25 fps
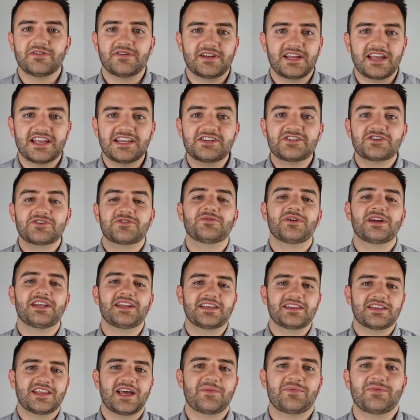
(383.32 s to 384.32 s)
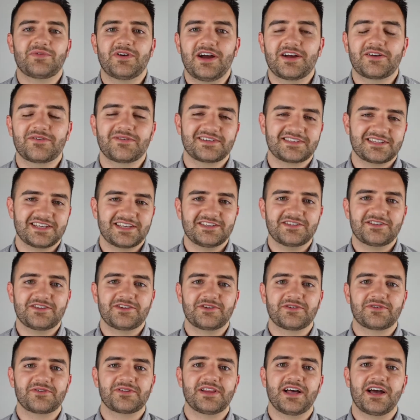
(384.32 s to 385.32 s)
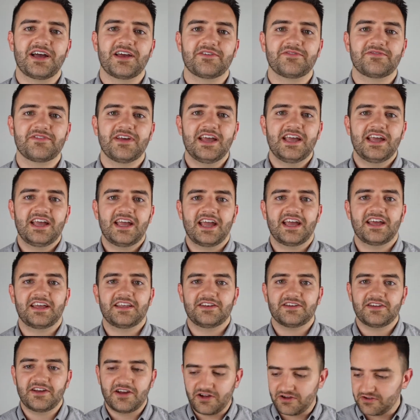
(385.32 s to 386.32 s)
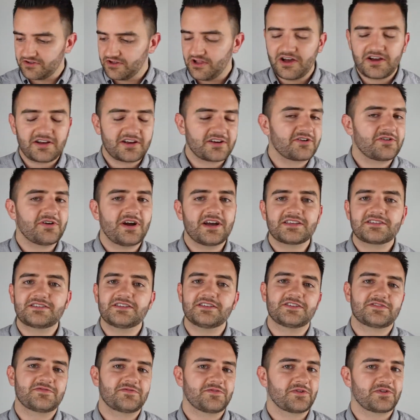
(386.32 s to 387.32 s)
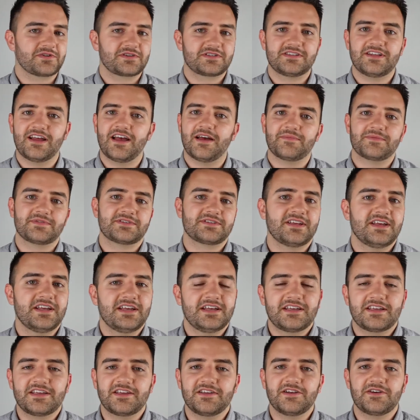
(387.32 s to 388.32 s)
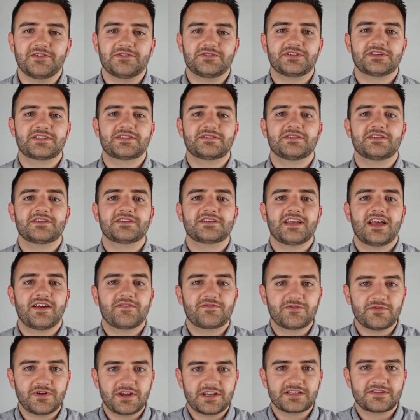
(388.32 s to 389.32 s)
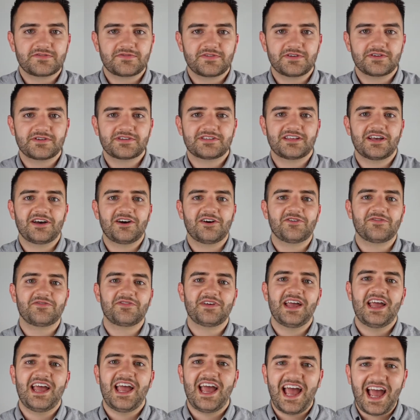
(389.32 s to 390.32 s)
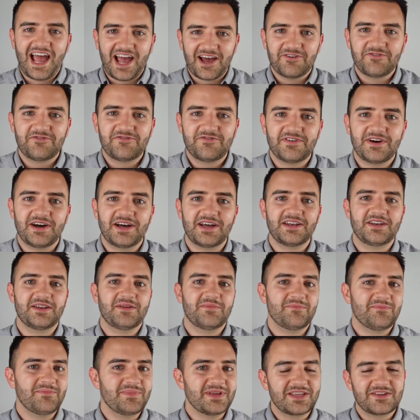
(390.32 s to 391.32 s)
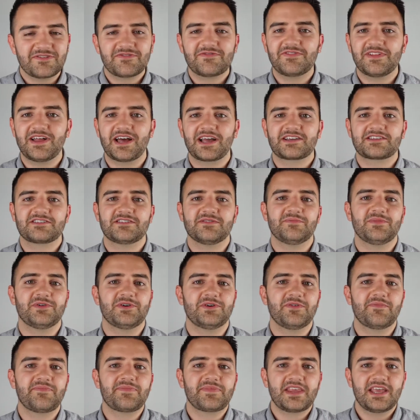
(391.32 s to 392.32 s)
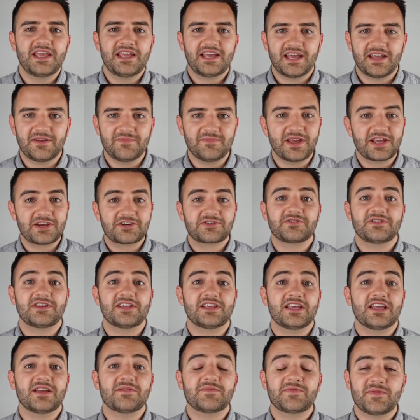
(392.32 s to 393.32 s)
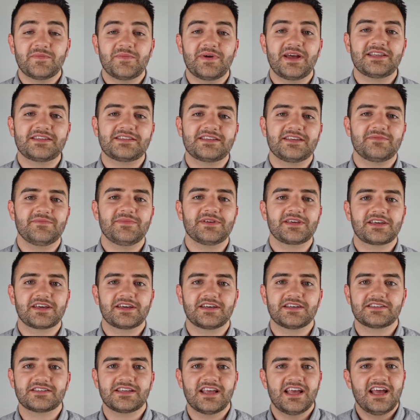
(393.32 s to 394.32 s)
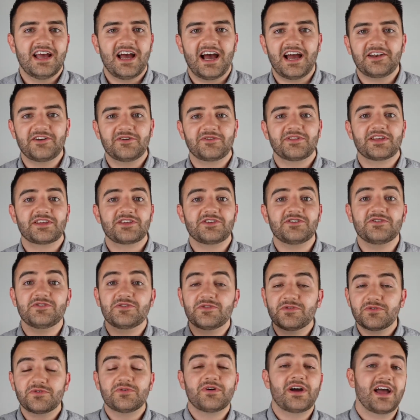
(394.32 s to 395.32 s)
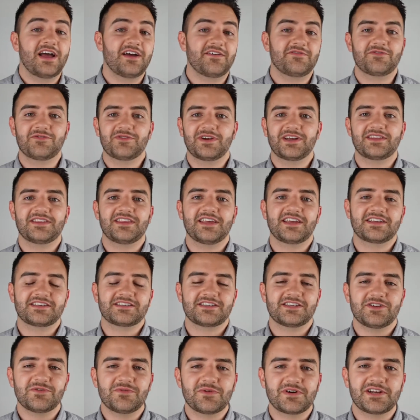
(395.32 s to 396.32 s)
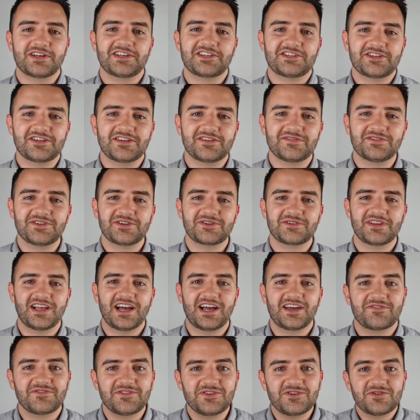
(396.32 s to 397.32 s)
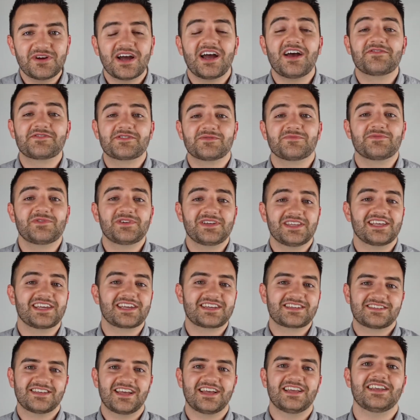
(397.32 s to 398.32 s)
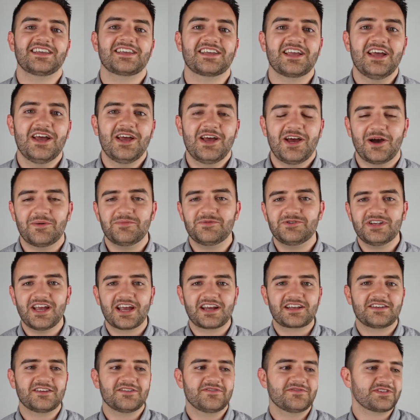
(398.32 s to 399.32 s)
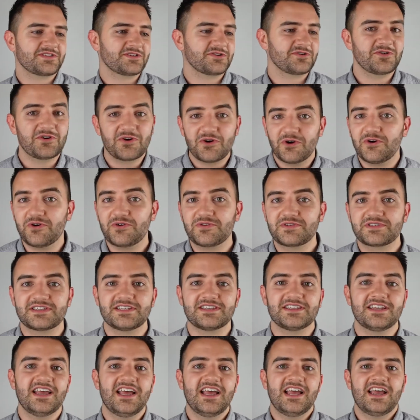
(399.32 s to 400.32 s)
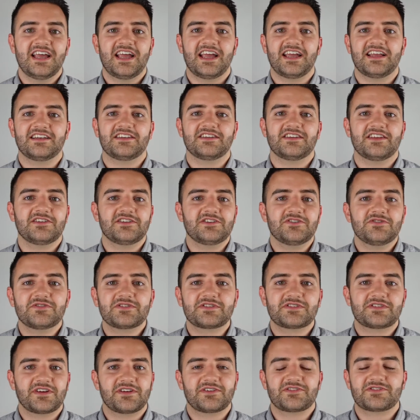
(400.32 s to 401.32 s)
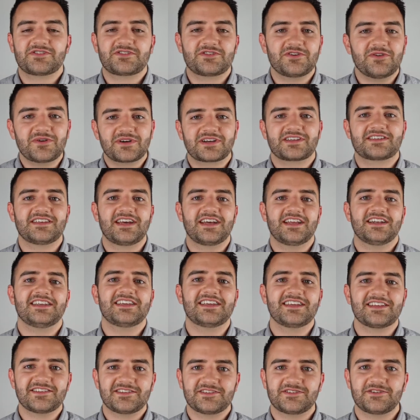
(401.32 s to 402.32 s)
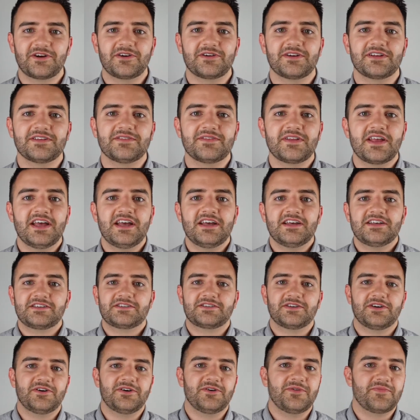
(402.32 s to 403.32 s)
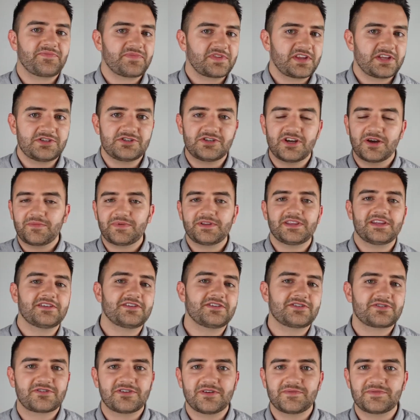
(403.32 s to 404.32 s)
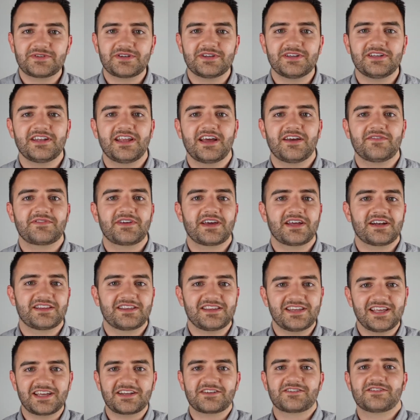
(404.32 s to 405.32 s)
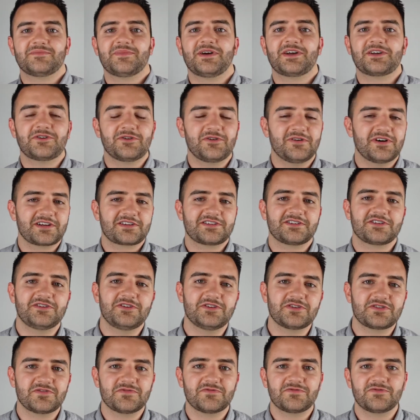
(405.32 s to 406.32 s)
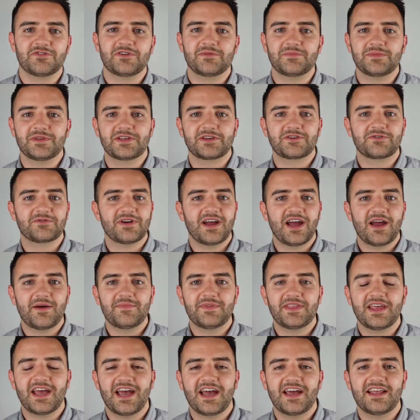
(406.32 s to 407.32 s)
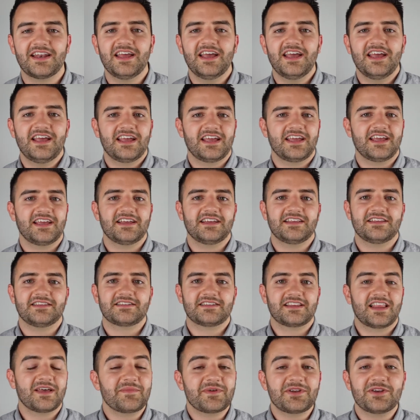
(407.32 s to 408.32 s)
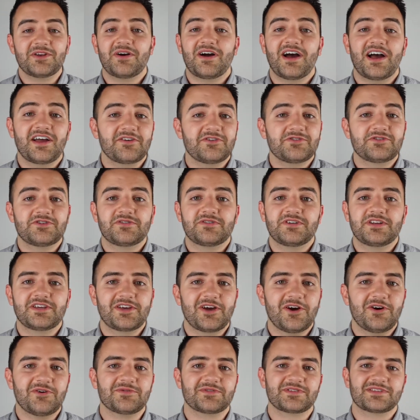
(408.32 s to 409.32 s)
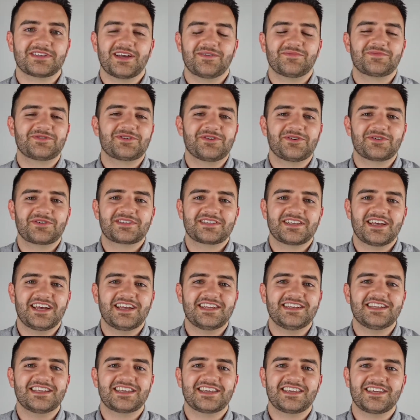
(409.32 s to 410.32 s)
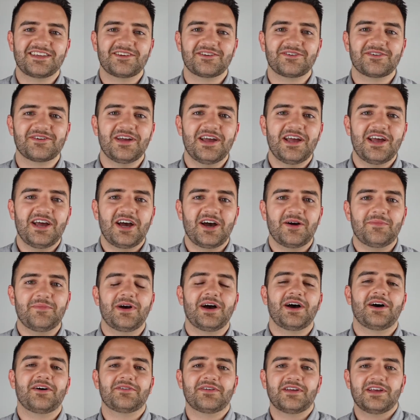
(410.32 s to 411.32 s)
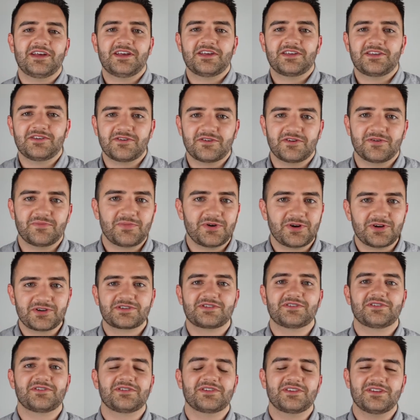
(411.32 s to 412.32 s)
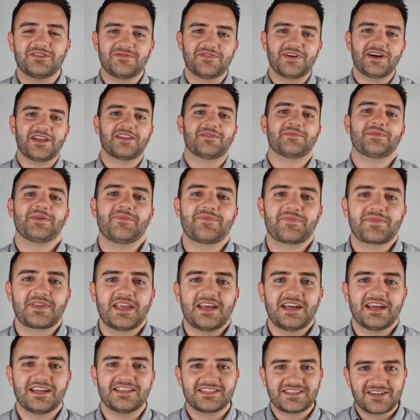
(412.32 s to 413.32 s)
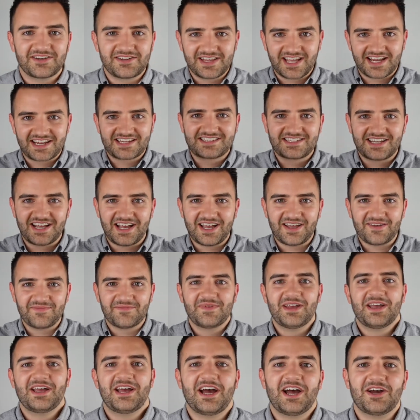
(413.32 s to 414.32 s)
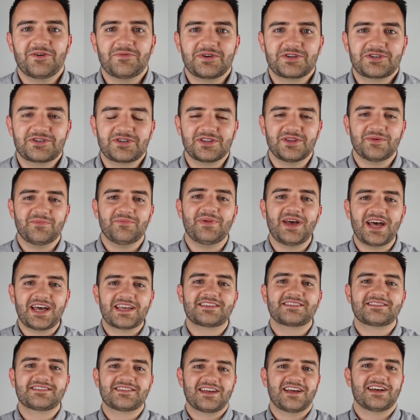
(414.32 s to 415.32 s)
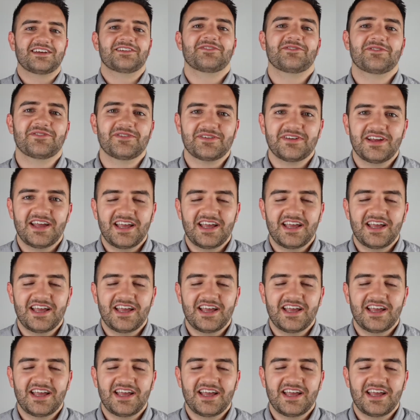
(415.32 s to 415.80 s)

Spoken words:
integrating that progress into your life. And across these 4 steps, just have grace for yourself, have fun, be flexible, and make sure that you implement it, because I know that you have great things that you want to achieve in your life. You have some really exciting objectives and goals, and you just are so excited to get started. So jump in the description. I've got a link to my goal execution formula. Grab that and let me know how your journey goes. I'm so excited to hear about your personal development. Until next time, I wish you the best on your